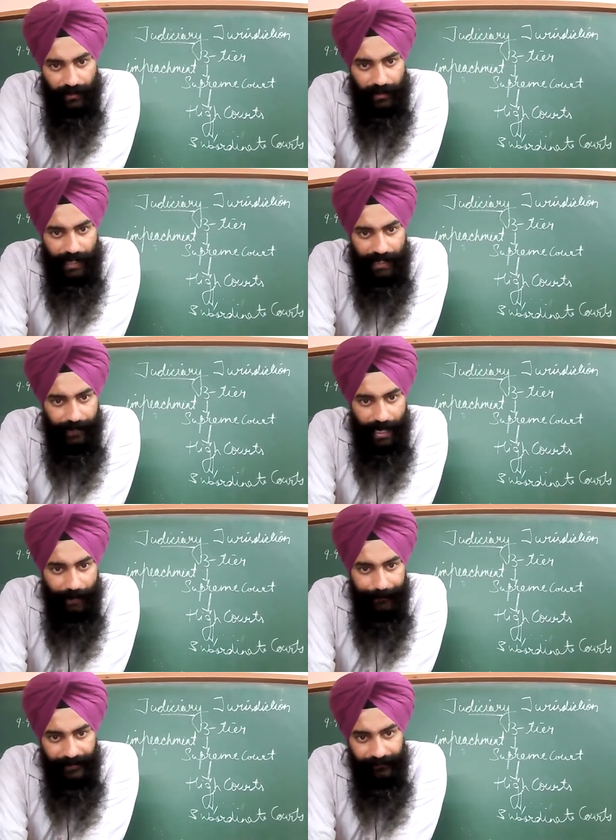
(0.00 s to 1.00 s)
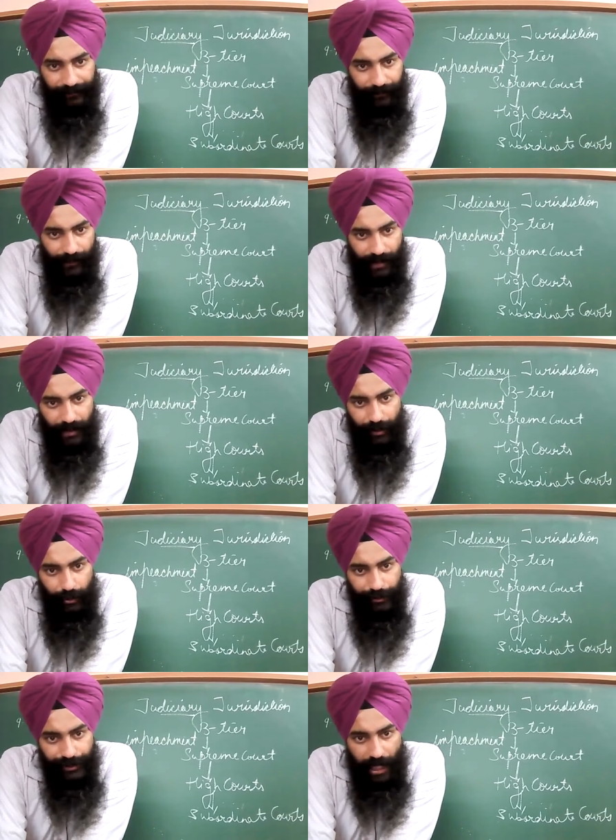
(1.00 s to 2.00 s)
Crime happened.
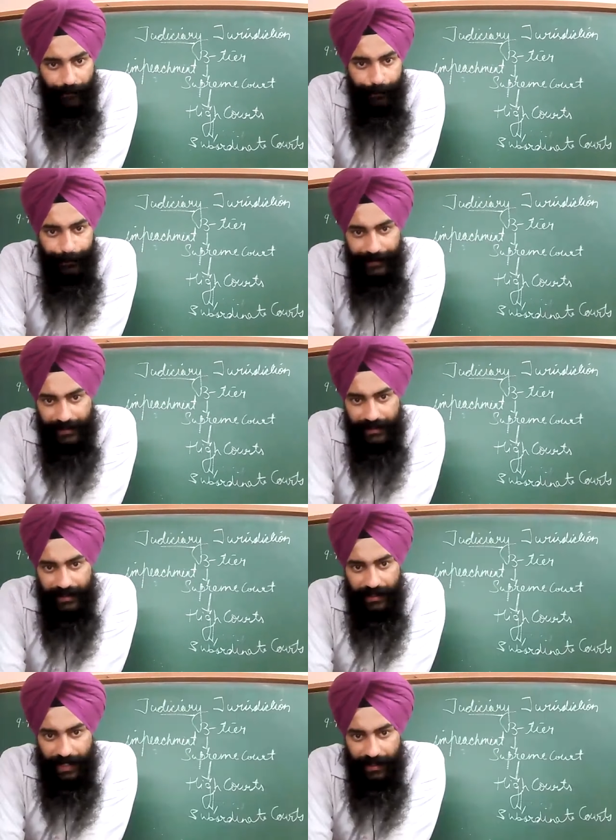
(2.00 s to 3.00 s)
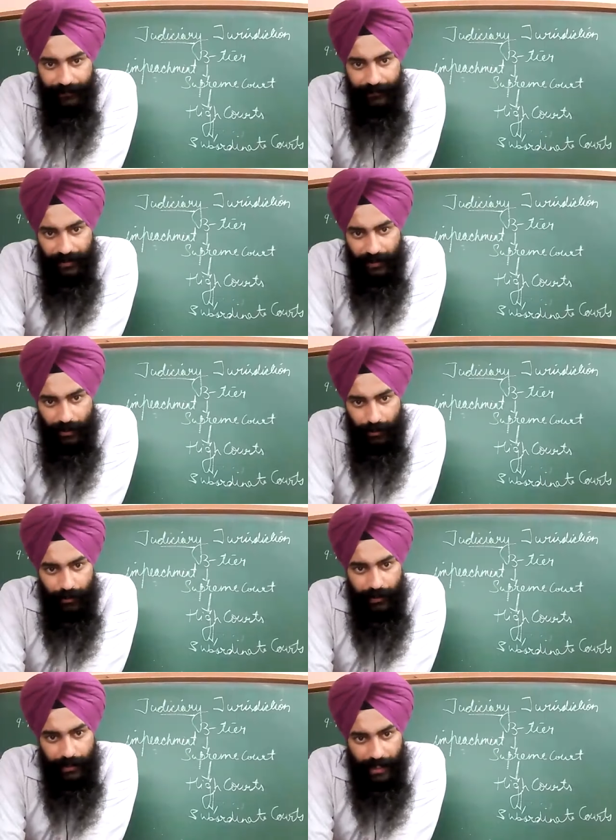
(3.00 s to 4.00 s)
So Sham beaten the Ram. So
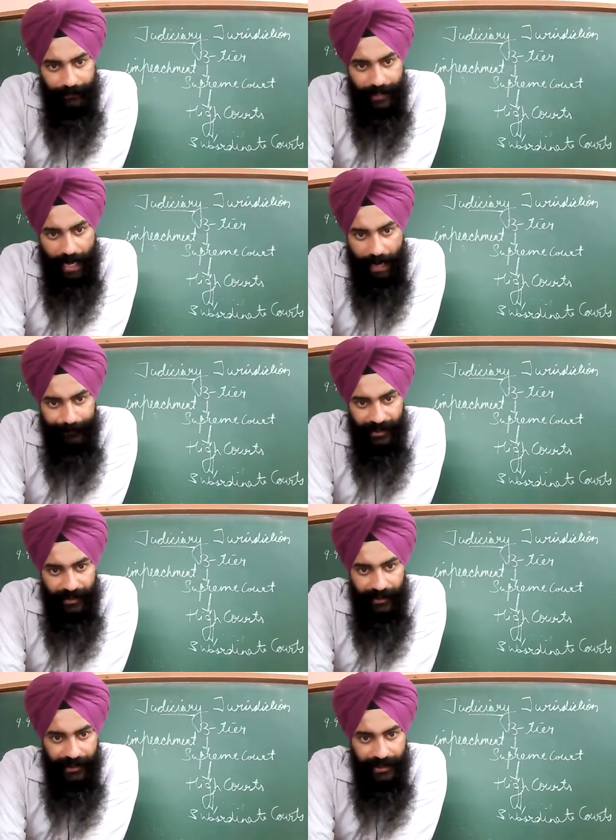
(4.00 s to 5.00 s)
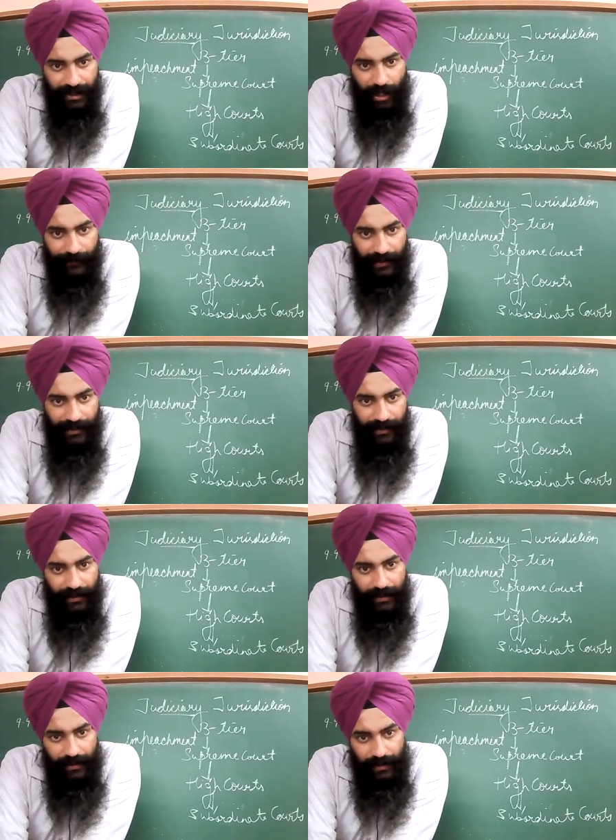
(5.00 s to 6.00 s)
crime happened against of the
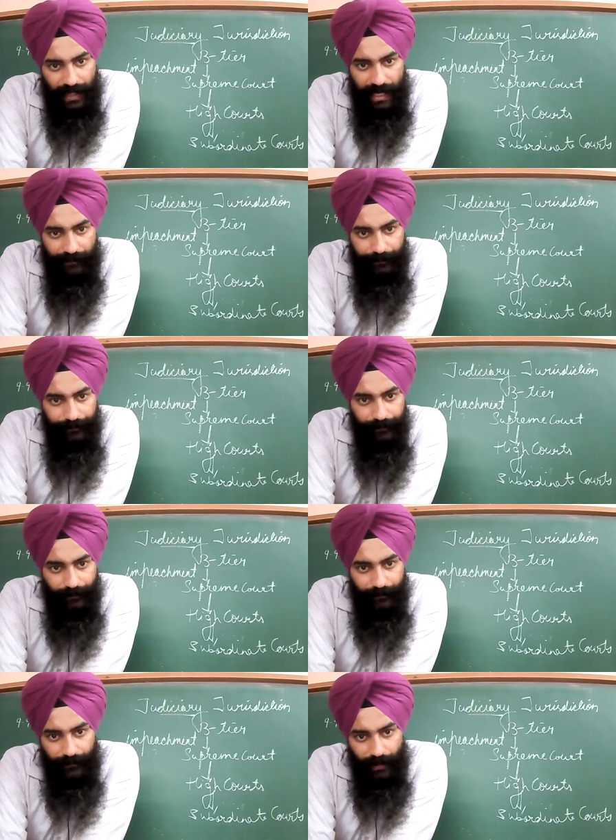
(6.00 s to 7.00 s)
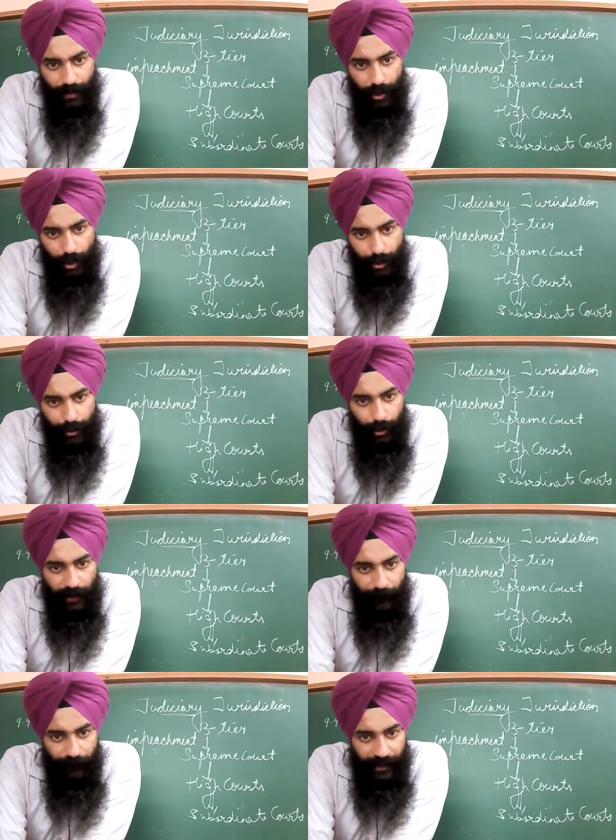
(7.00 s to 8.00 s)
Ram. So
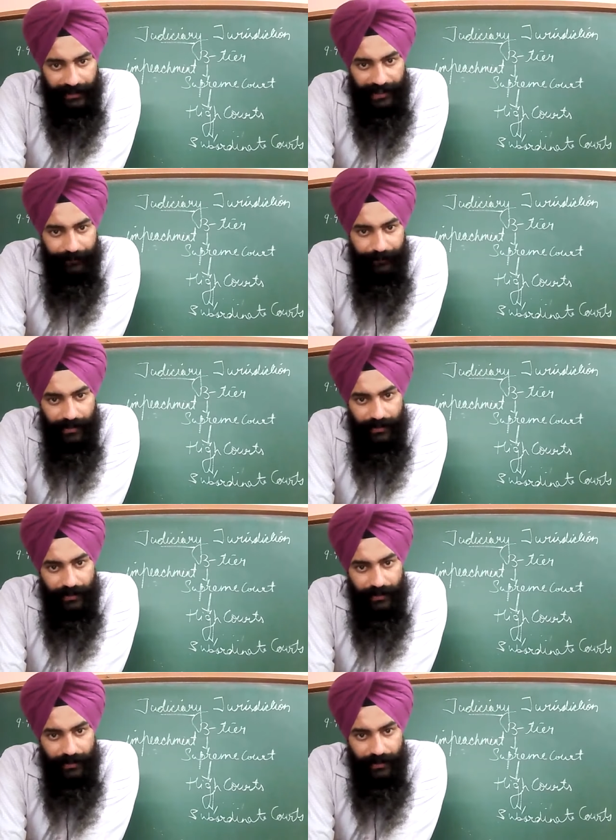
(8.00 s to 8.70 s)
the victim